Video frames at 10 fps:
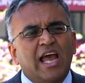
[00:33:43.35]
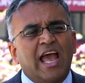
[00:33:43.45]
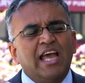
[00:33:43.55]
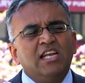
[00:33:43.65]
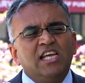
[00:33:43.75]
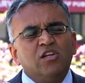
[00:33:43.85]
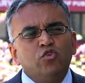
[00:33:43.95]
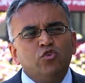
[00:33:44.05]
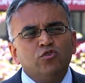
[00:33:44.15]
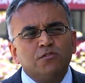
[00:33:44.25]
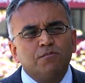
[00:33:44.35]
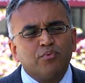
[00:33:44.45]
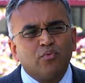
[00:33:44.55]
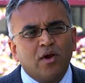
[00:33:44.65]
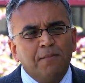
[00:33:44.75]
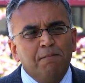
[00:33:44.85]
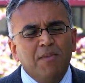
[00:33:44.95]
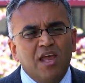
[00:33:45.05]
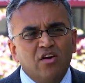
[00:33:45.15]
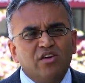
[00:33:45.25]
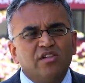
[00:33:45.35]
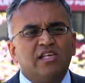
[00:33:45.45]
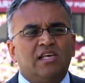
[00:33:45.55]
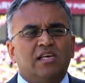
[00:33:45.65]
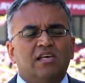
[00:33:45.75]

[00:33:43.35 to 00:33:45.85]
and it used primarily